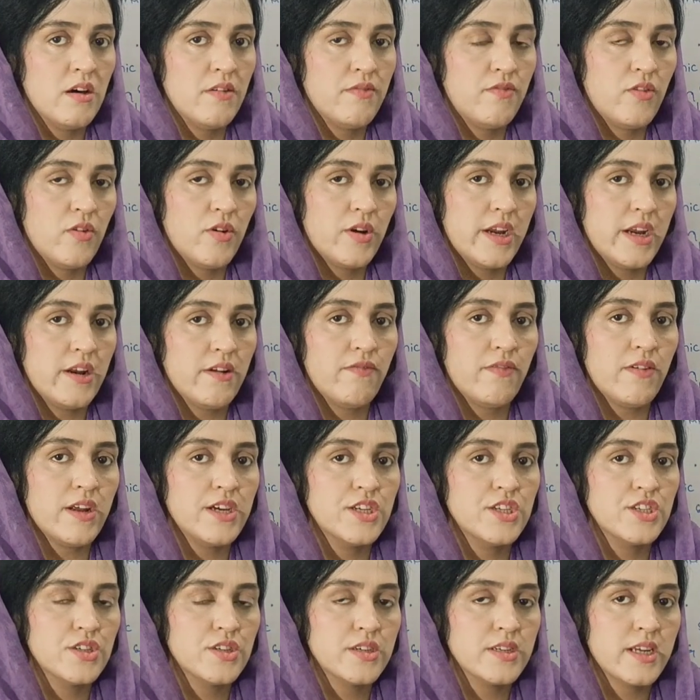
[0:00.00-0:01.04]
for
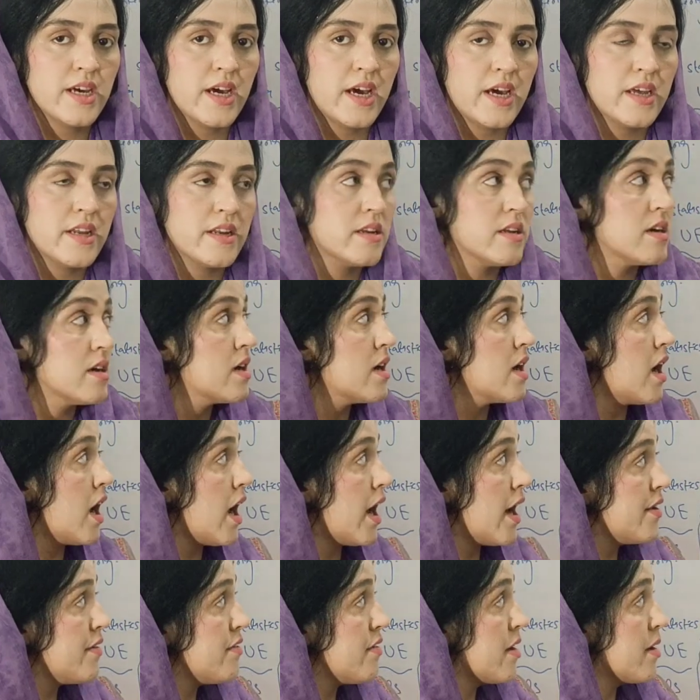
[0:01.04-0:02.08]
inflation and
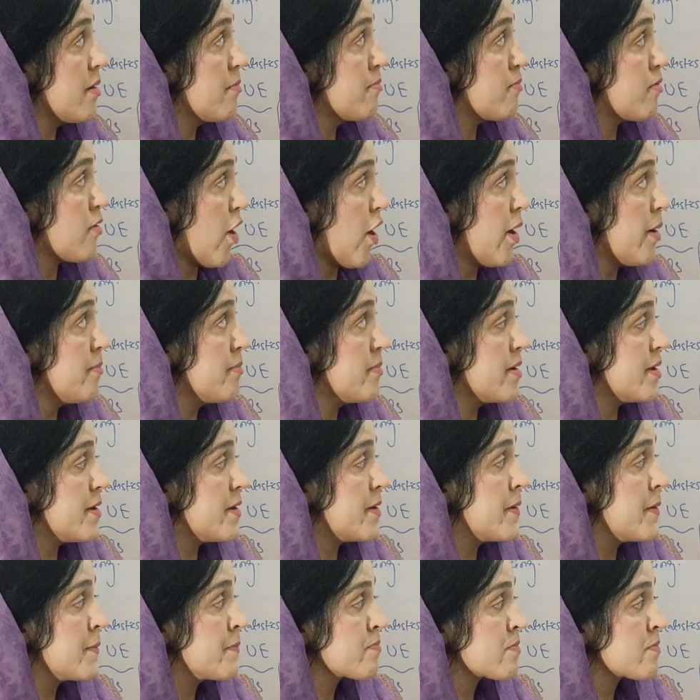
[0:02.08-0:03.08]
unemployment.